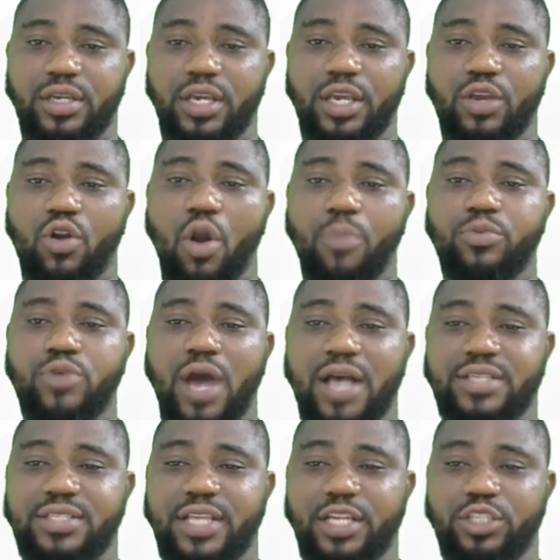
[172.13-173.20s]
A couple
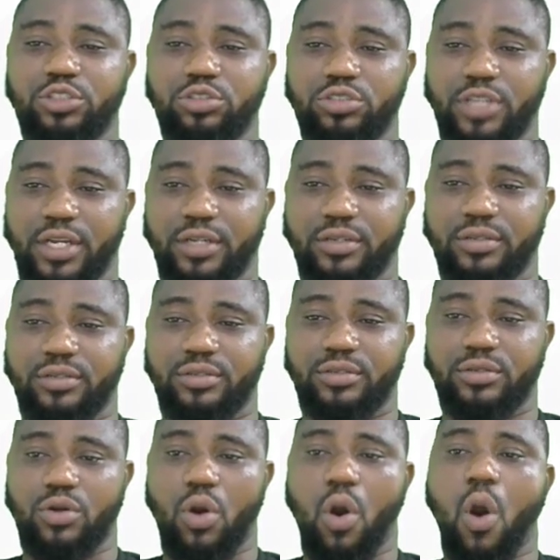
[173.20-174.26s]
has 10 children,
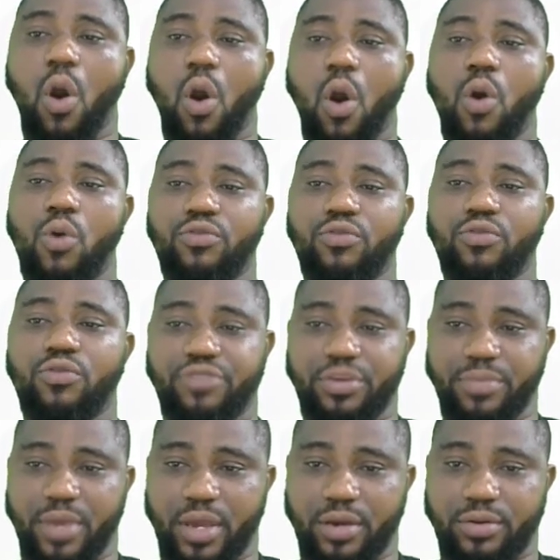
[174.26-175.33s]
all
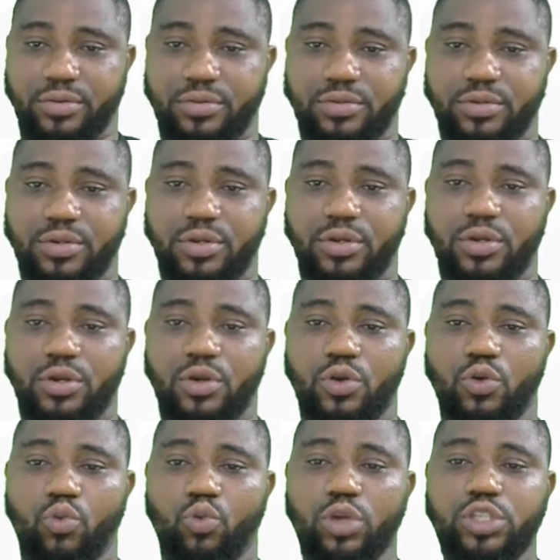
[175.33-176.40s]
female.
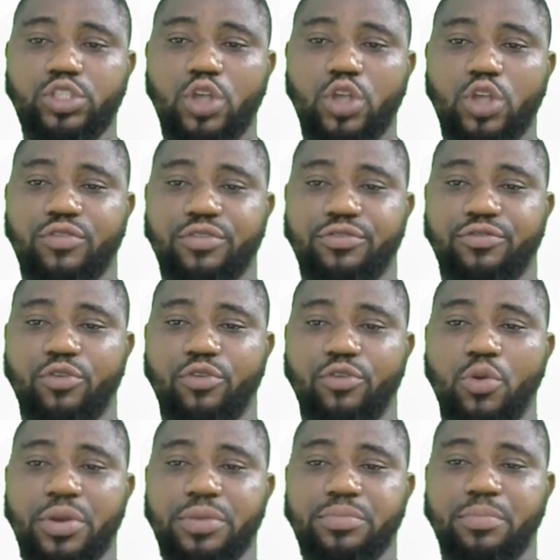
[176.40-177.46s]
Which of the
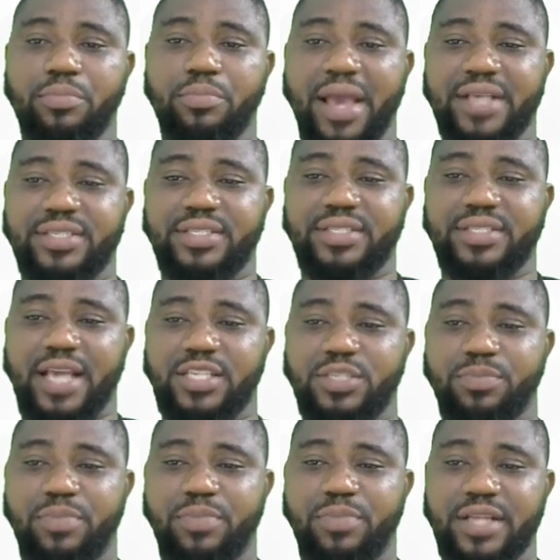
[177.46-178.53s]
following best
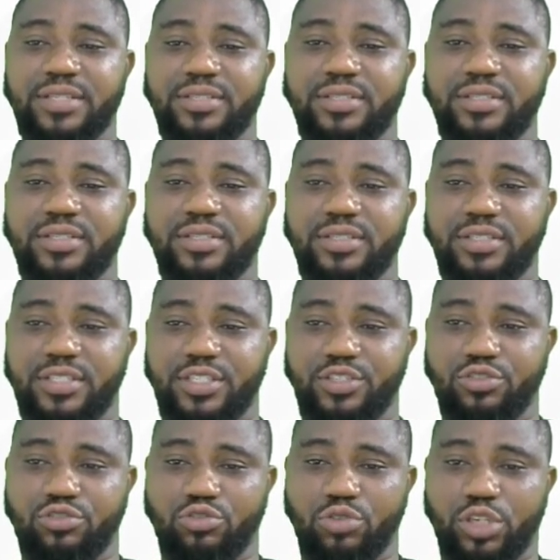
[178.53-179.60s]
explains the
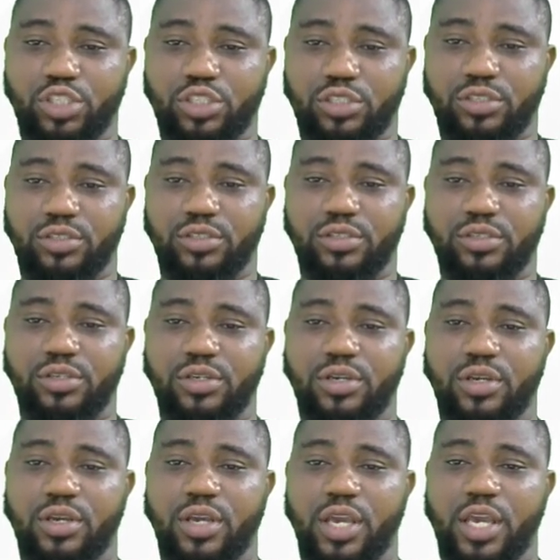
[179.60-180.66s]
situation?
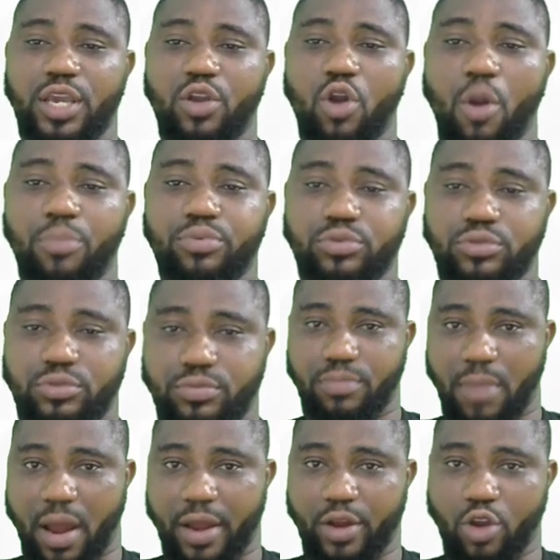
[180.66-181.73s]
A couple,
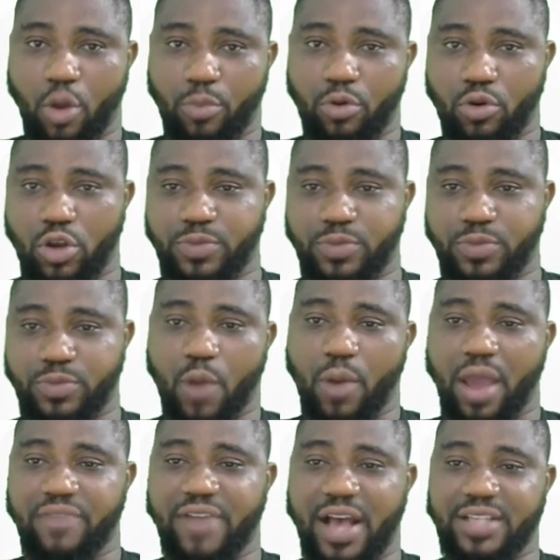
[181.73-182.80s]
married couple, husband and
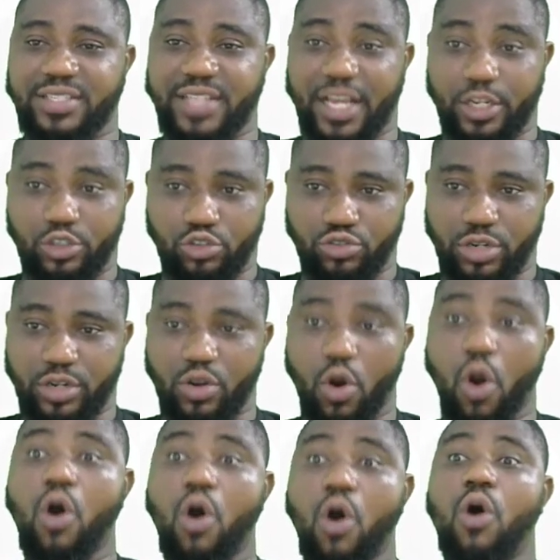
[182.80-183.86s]
wife, has 10 children,
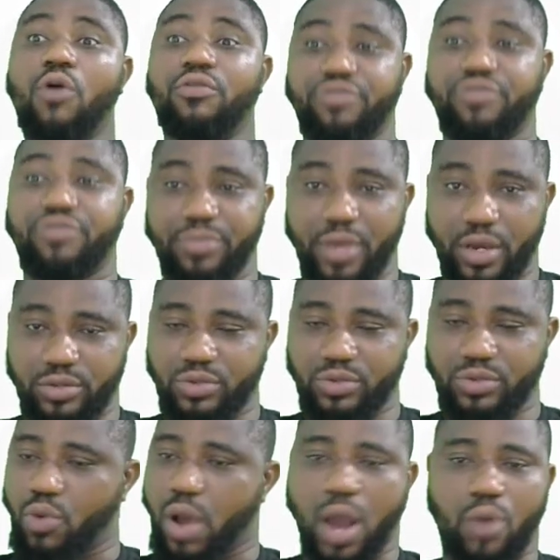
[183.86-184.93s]
all females.
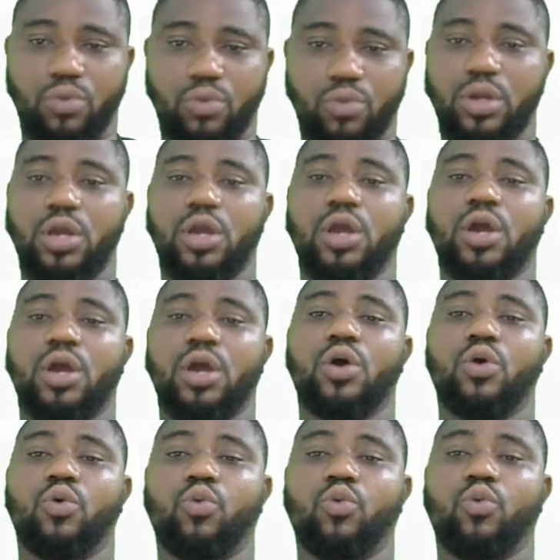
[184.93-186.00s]
Wow.
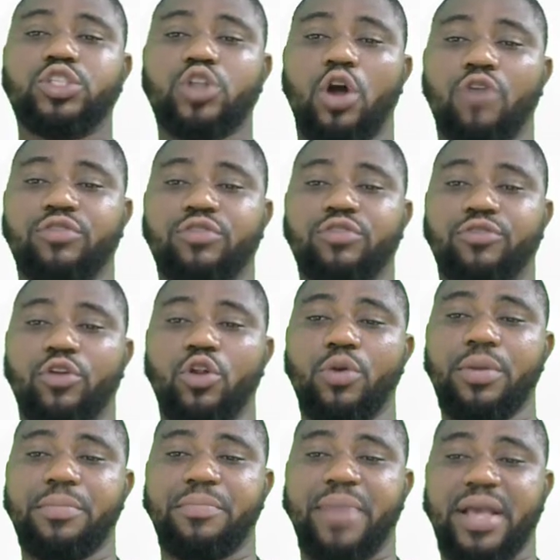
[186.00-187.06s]
Which of the
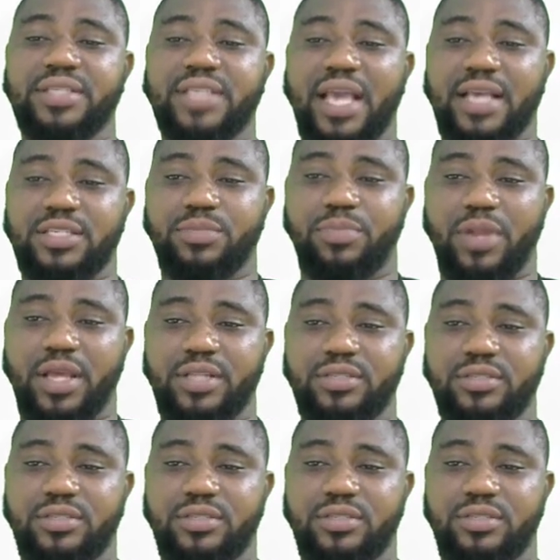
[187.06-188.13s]
following best
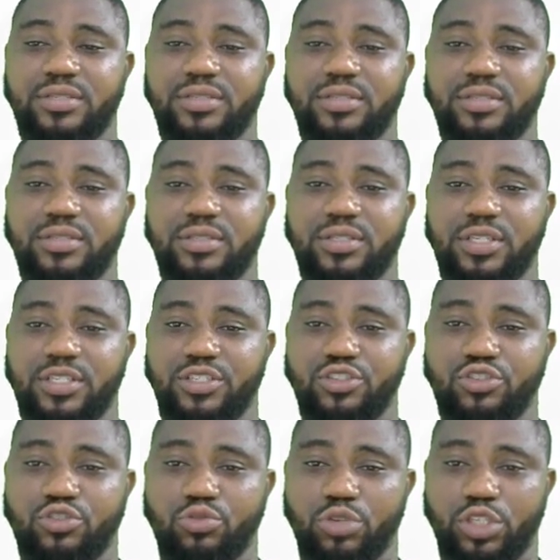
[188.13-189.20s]
explains the
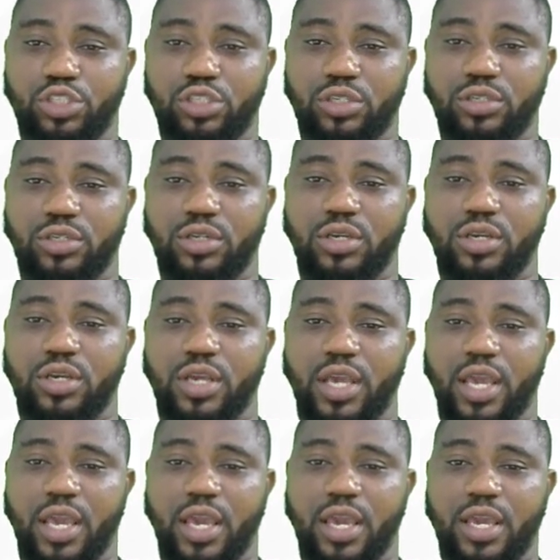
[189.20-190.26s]
situation?
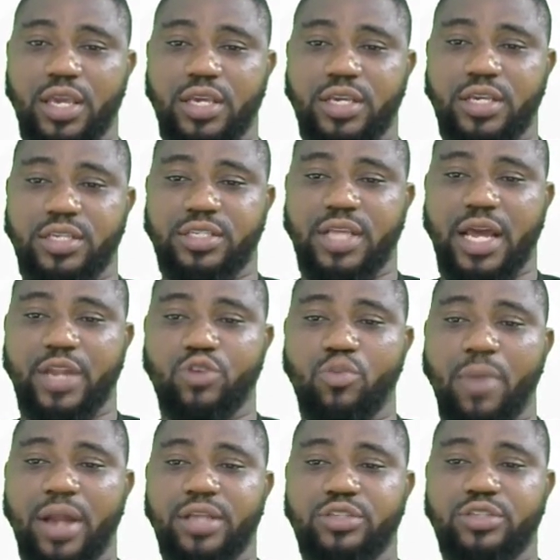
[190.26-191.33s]
A. Is that the
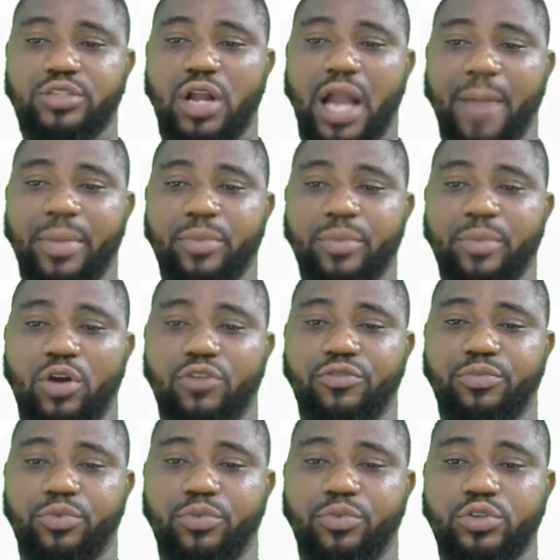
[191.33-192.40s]
woman is not capable of
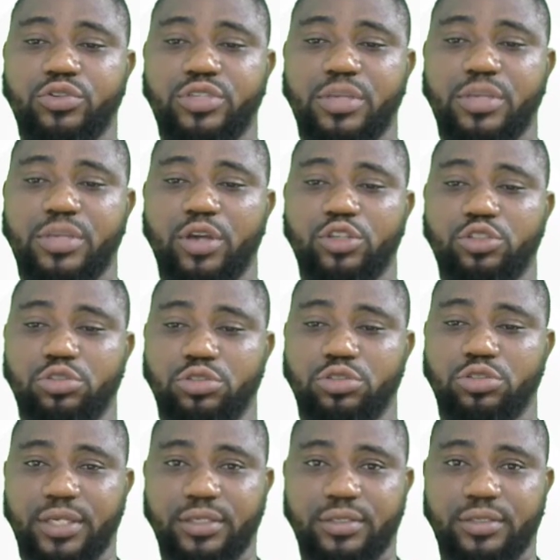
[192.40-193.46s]
producing male
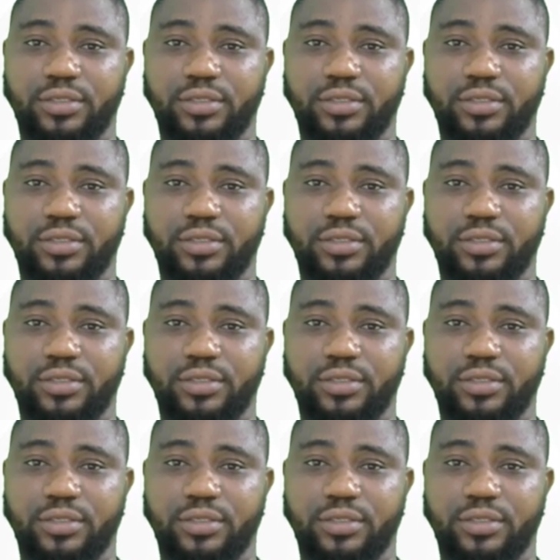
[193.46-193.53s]
children?